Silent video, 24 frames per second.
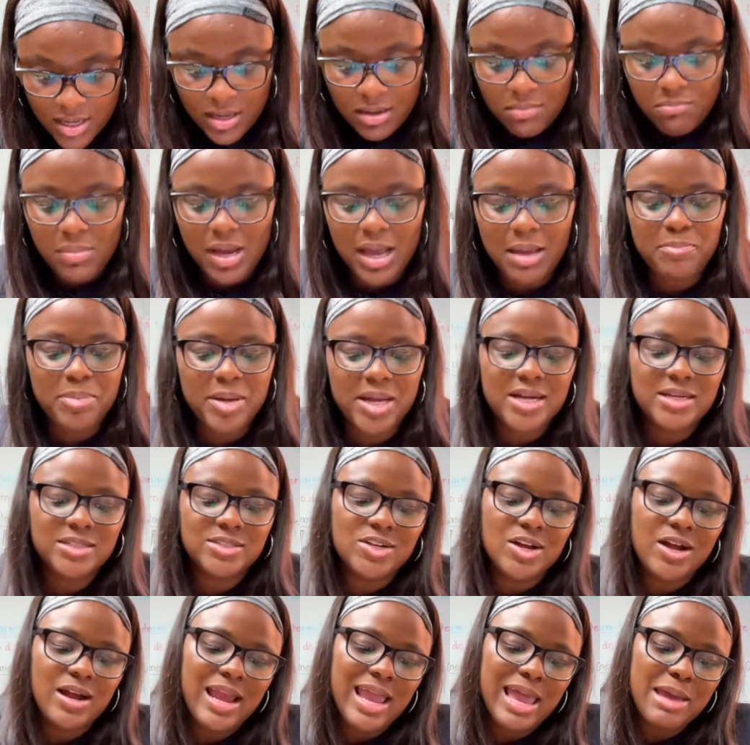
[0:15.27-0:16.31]
My
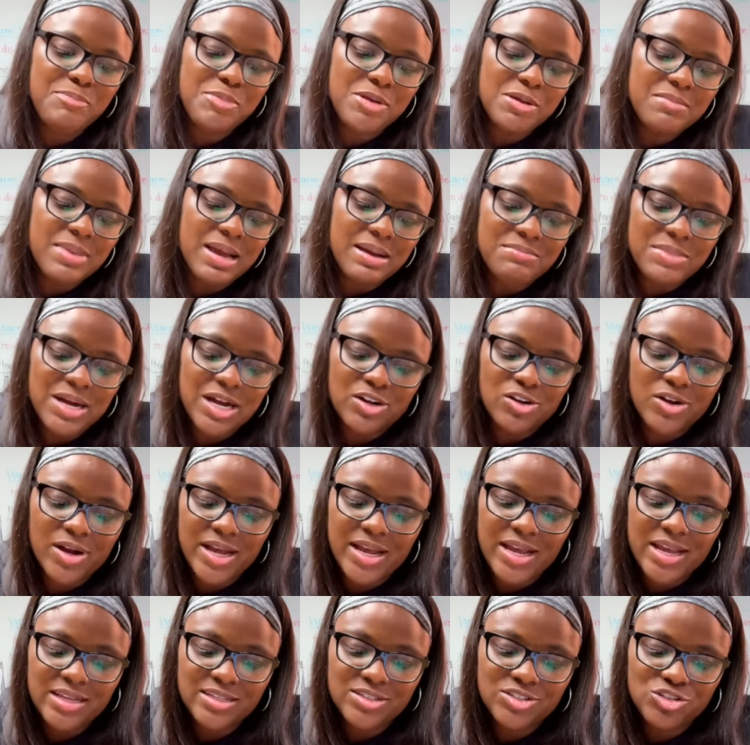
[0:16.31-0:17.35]
parents aren't happy about my
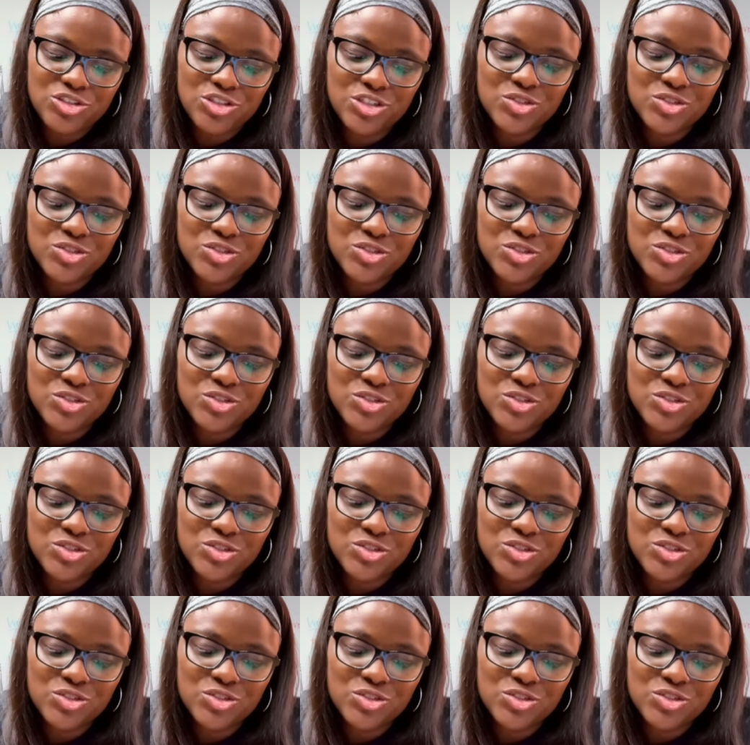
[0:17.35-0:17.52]
grades.